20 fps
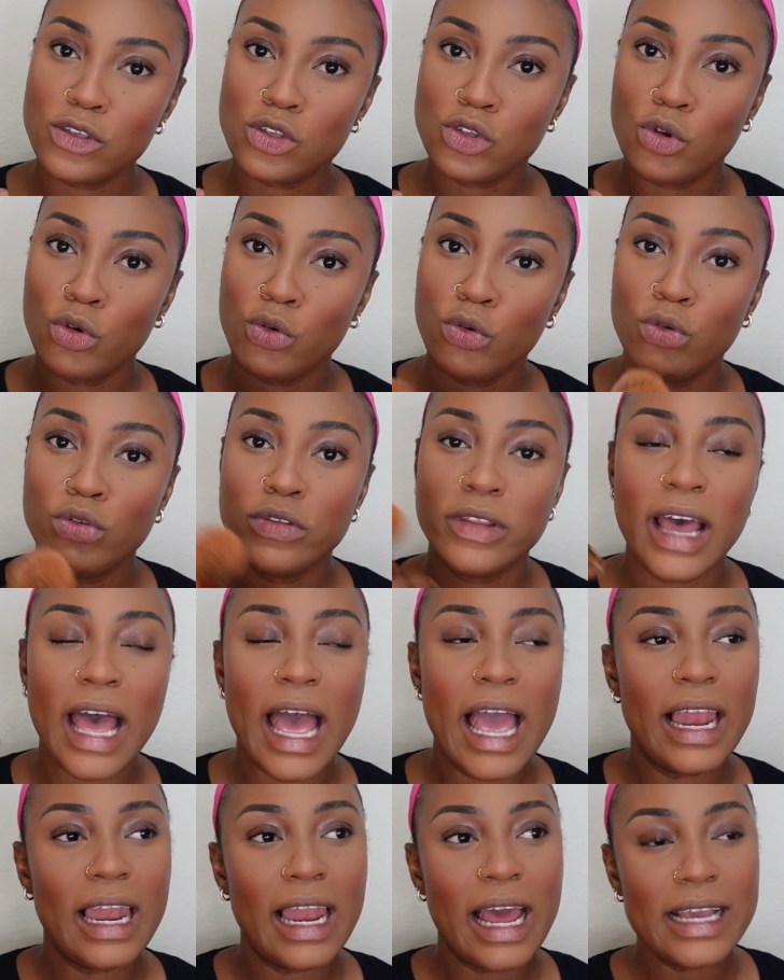So the
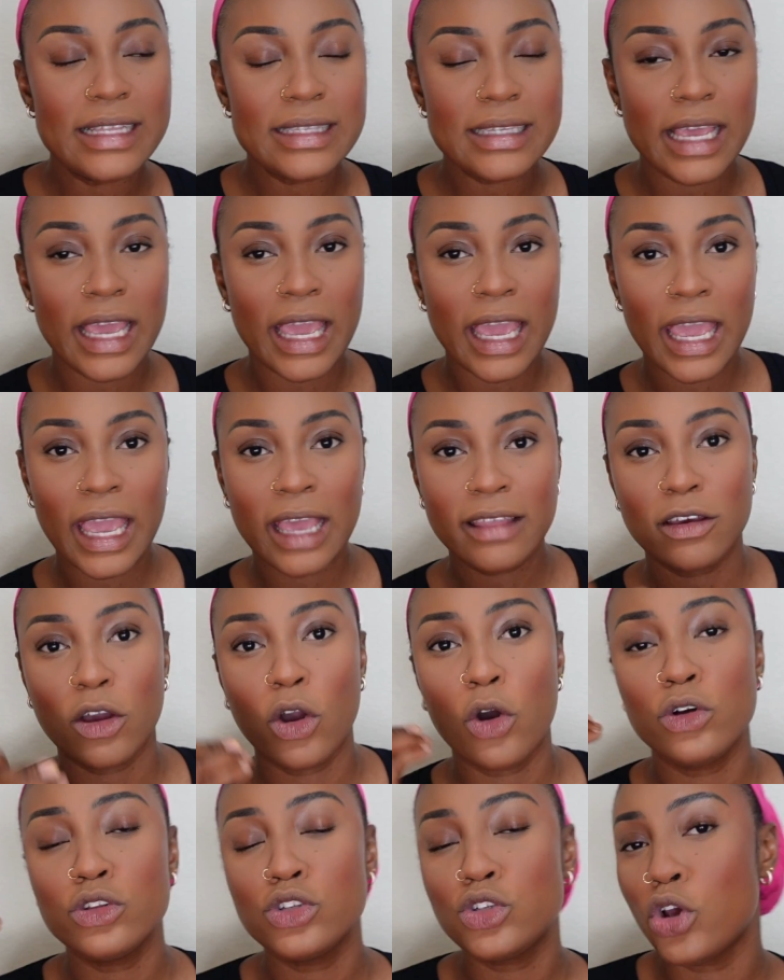highlighting, the
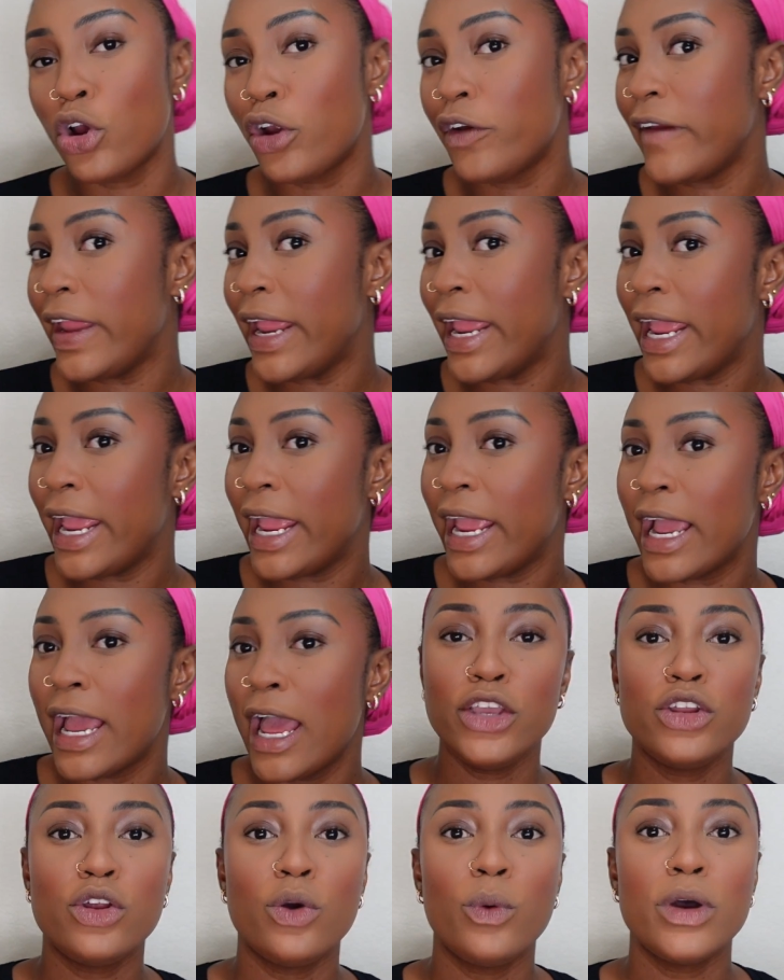
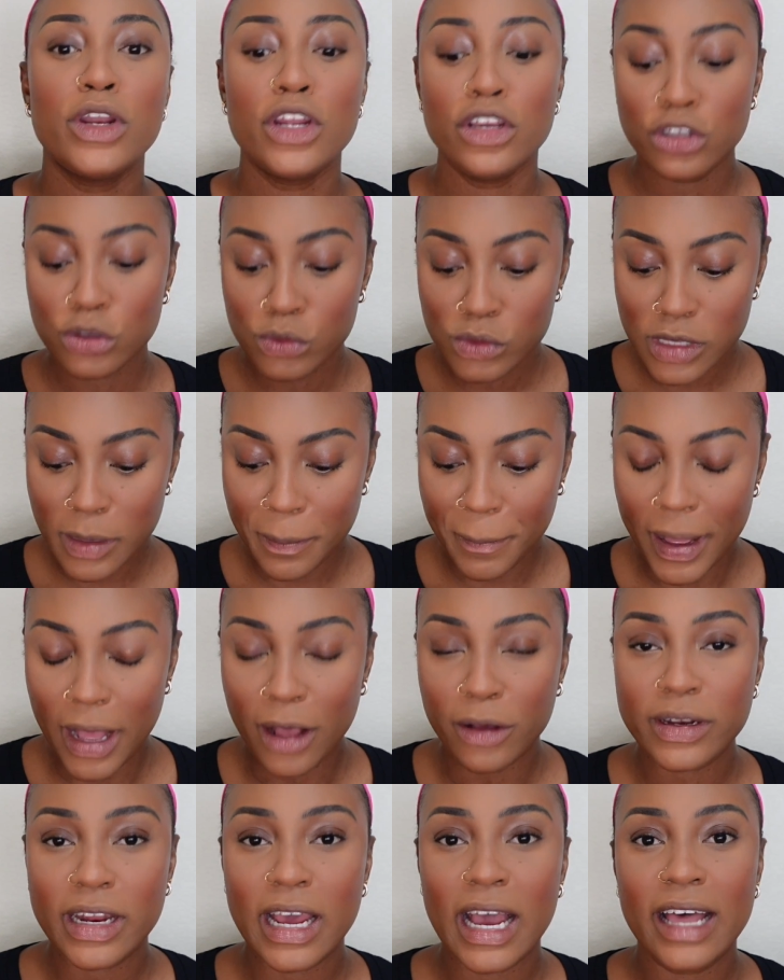contouring, you don't want to use a
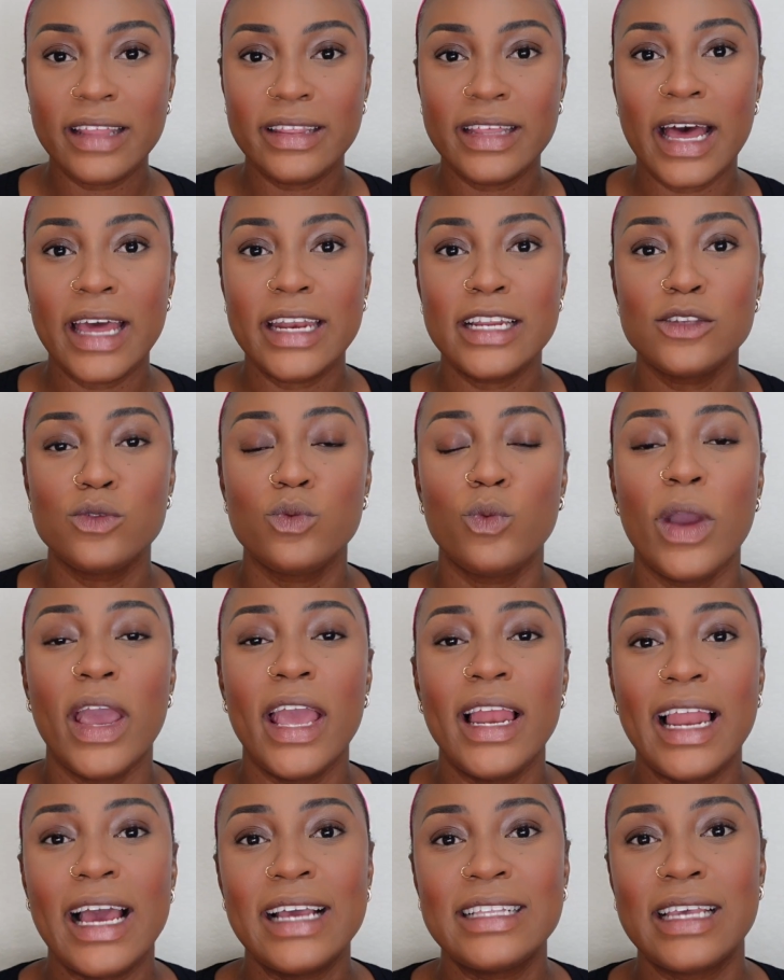powder that is
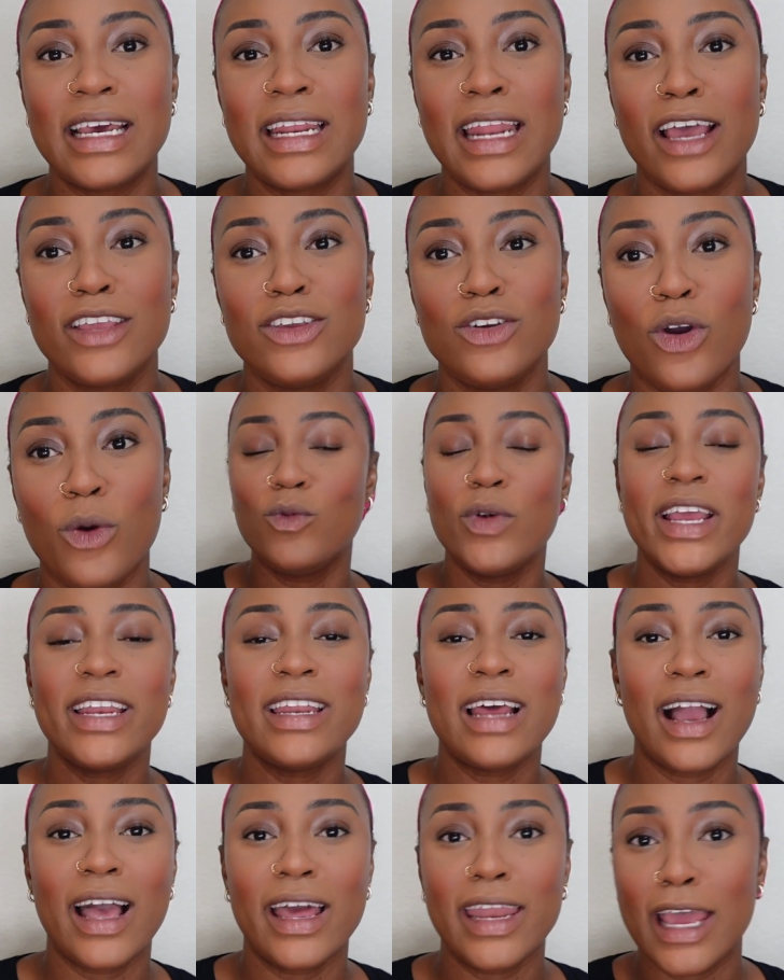way lighter than, you know, way
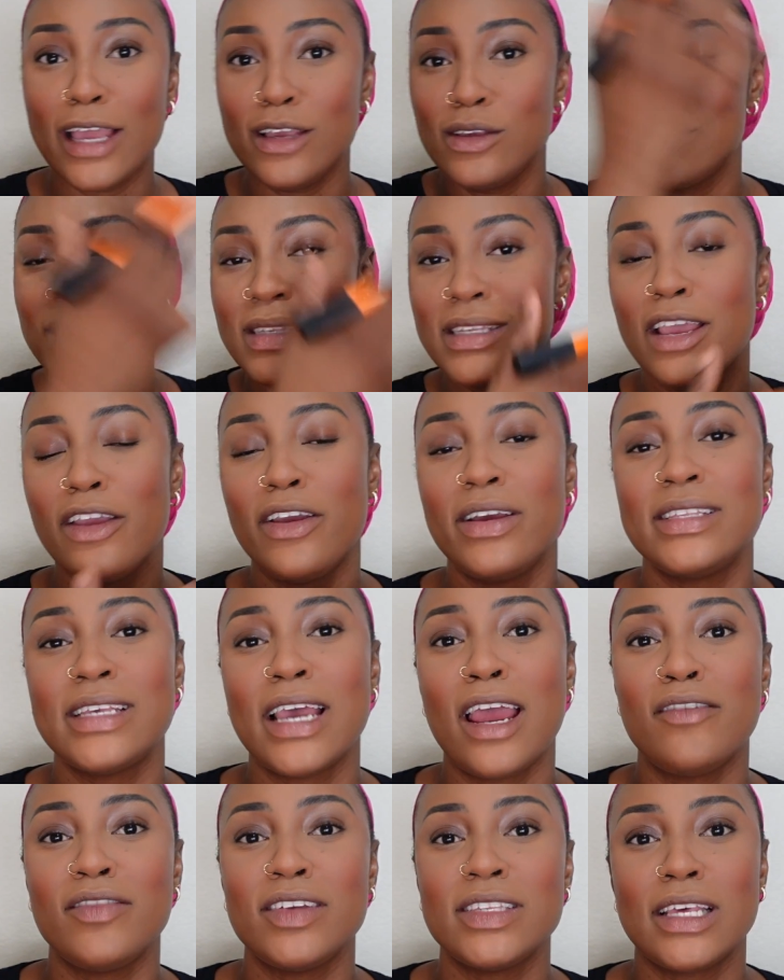darker than you to set your
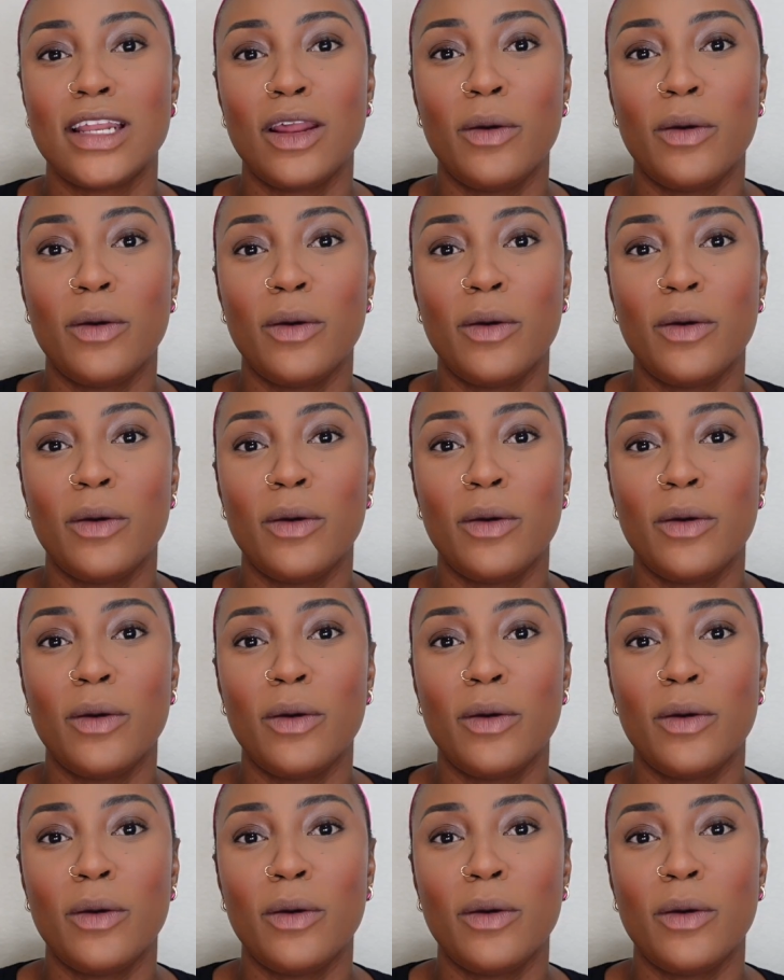entire face.